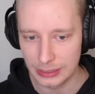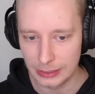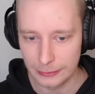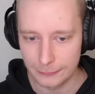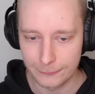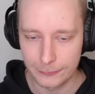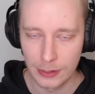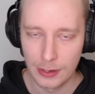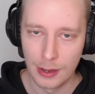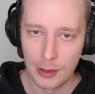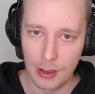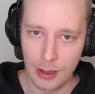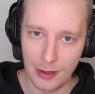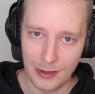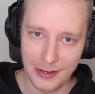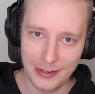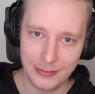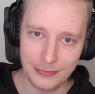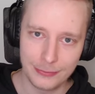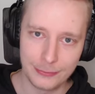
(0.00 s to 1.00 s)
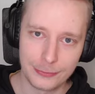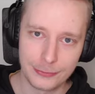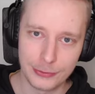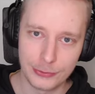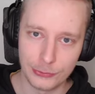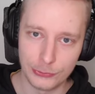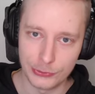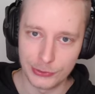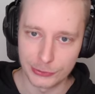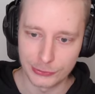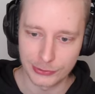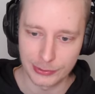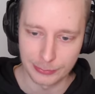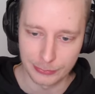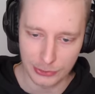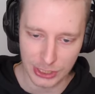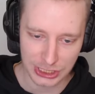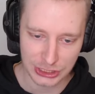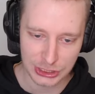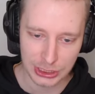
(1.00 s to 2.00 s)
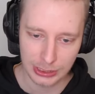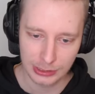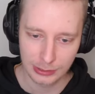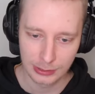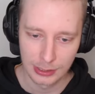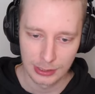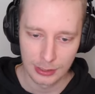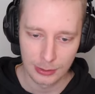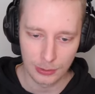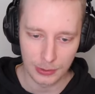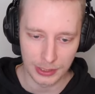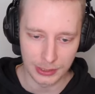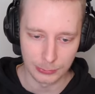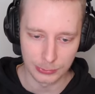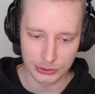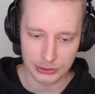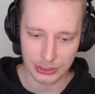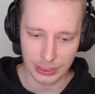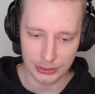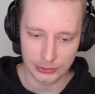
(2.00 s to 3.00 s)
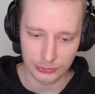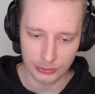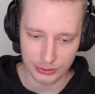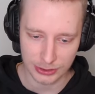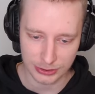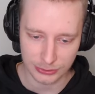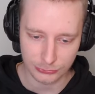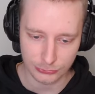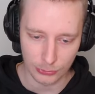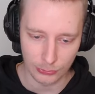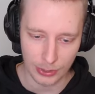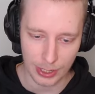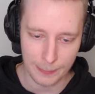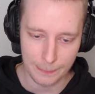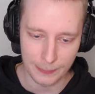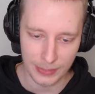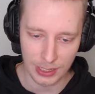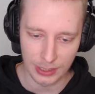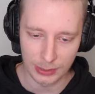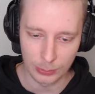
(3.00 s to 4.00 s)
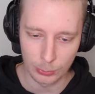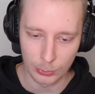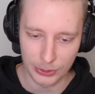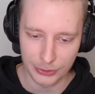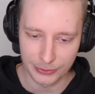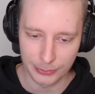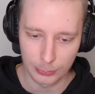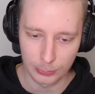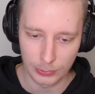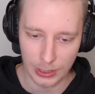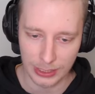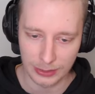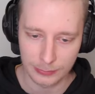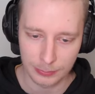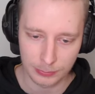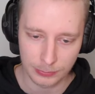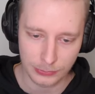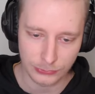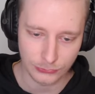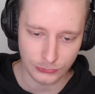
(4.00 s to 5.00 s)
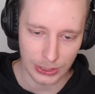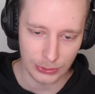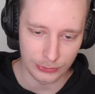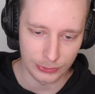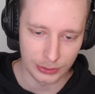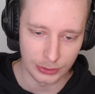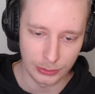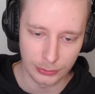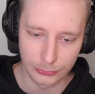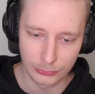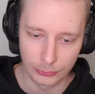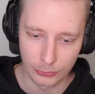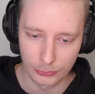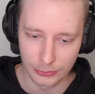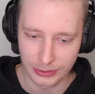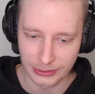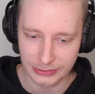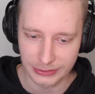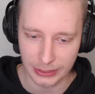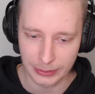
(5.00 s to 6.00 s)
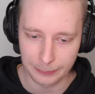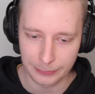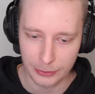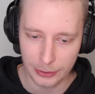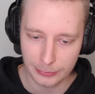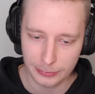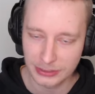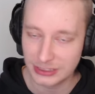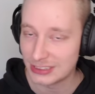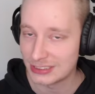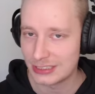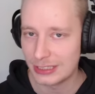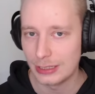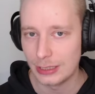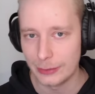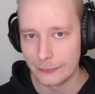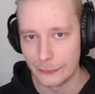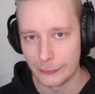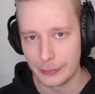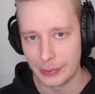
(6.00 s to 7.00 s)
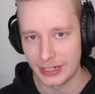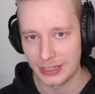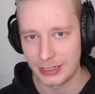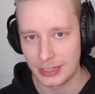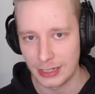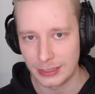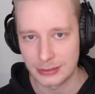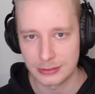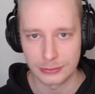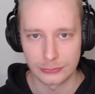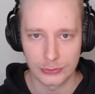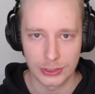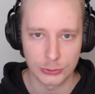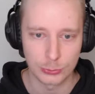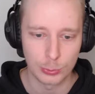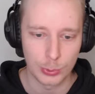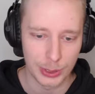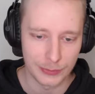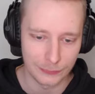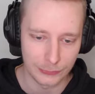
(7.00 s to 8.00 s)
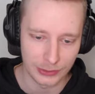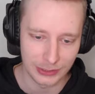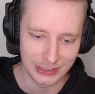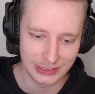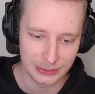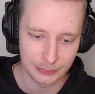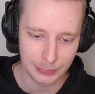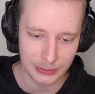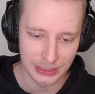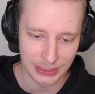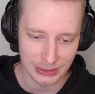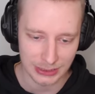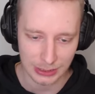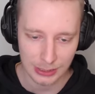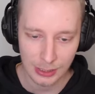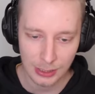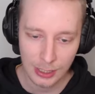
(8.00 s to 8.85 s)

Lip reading: if either you hear them rushing, in which case you can just throw a molly where, like down here or inside apartment, just kill everybody, catch the rush, whatever, easy peasy.